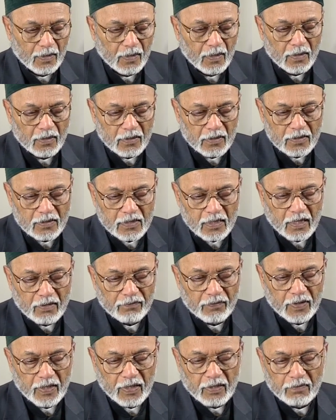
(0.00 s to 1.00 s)
The
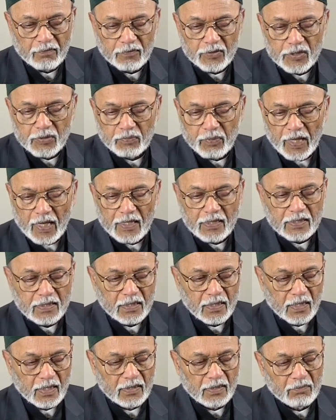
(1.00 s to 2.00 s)
Zawiya was
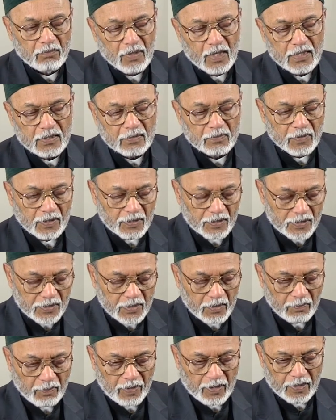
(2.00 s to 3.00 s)
based on the mosque
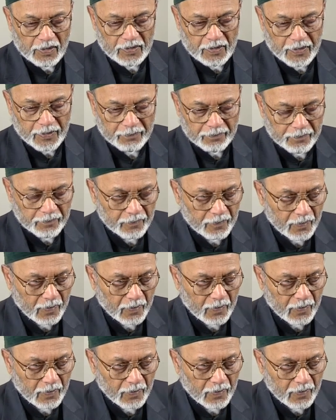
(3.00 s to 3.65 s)
madrasa paradigm